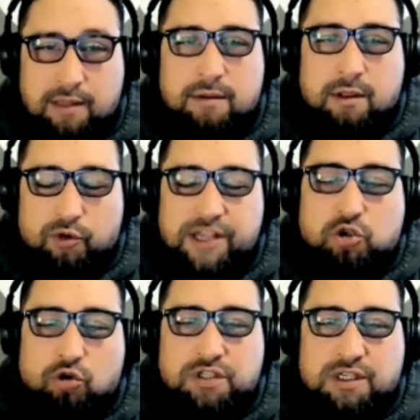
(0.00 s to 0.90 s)
the
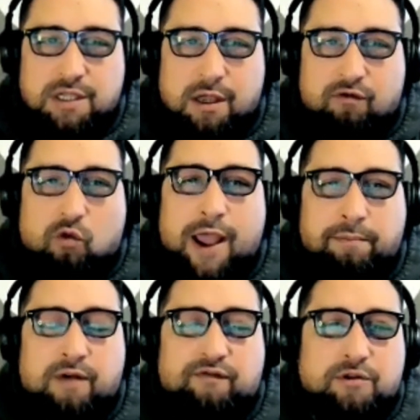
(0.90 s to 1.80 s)
resources of
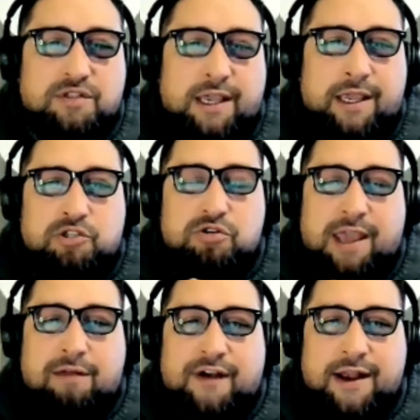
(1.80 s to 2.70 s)
white buffalo sage. You
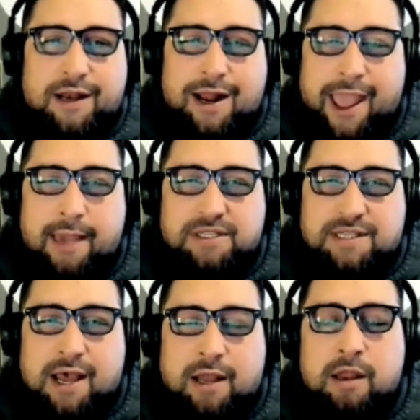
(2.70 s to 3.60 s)
can find it on
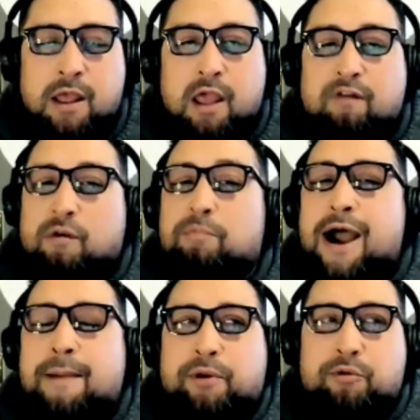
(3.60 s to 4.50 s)
Amazon from
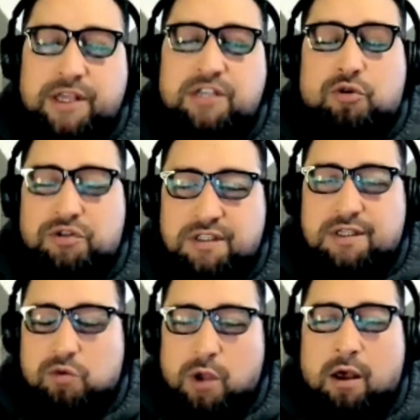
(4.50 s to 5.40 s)
proper
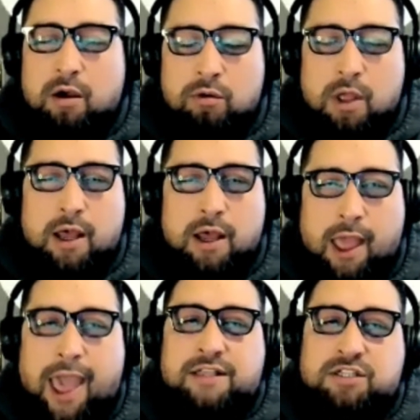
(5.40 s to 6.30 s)
resources as well.
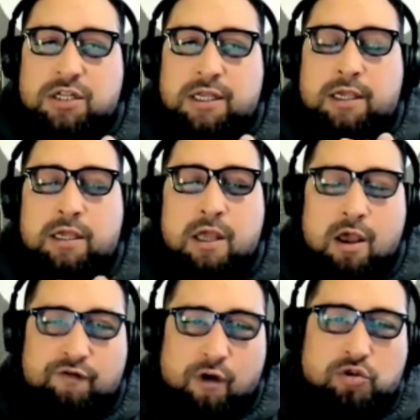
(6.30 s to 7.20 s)
Actually,
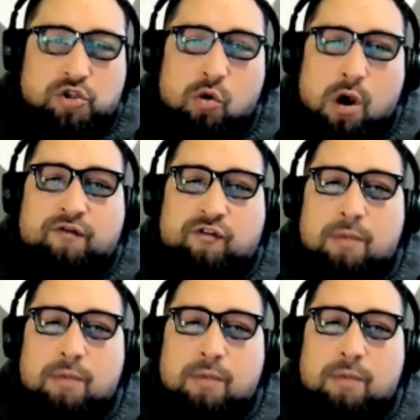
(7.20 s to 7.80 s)
folks who